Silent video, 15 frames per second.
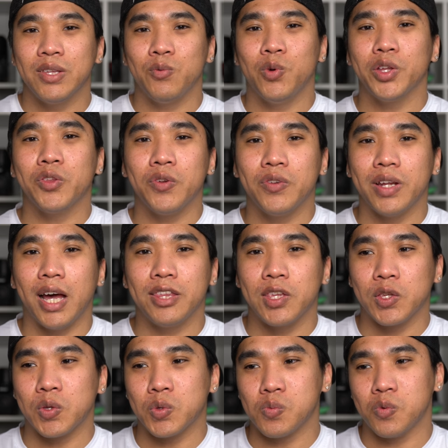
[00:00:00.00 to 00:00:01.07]
Whether or not
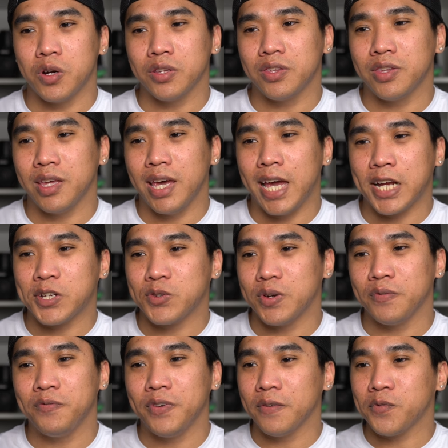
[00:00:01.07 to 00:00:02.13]
this is worth the extra
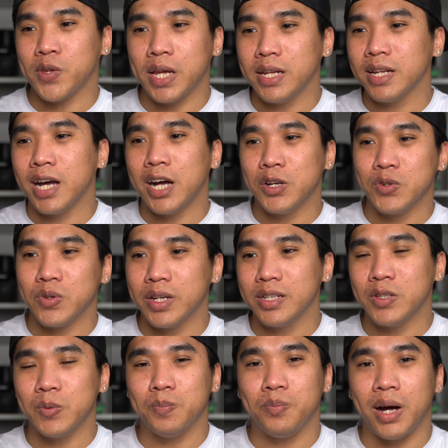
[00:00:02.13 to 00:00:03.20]
1500
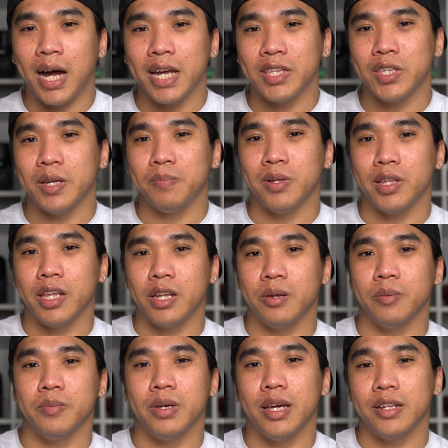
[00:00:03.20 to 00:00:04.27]
to buy the
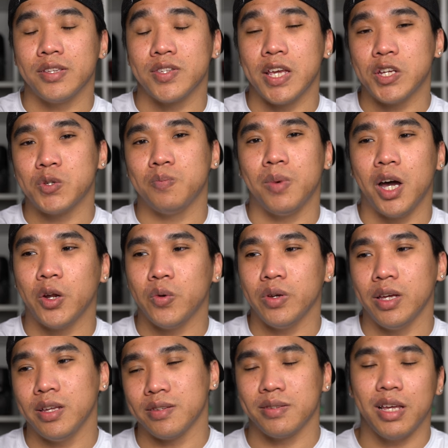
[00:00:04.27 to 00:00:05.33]
Millennium NSH model
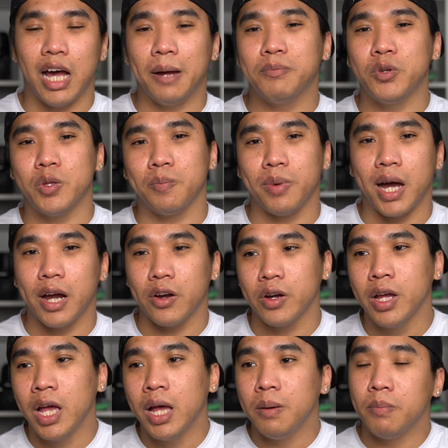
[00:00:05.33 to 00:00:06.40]
is up to the buyer,
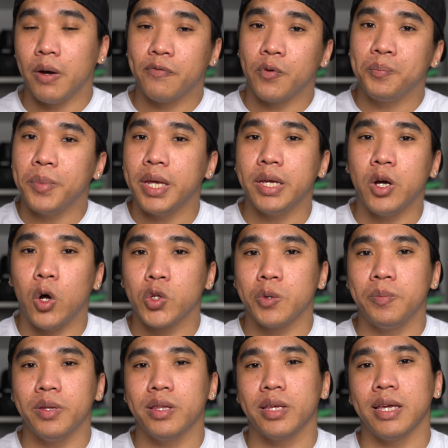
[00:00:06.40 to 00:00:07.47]
but for me,
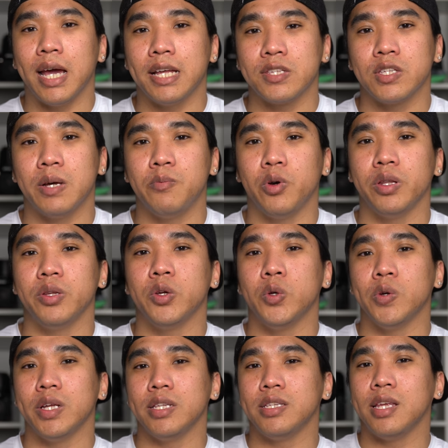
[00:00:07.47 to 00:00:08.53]
ultimately, as someone
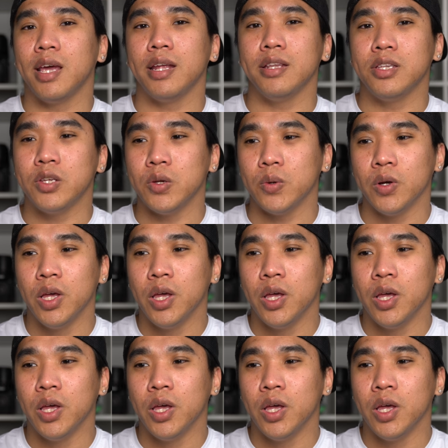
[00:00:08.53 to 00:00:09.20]
who intend to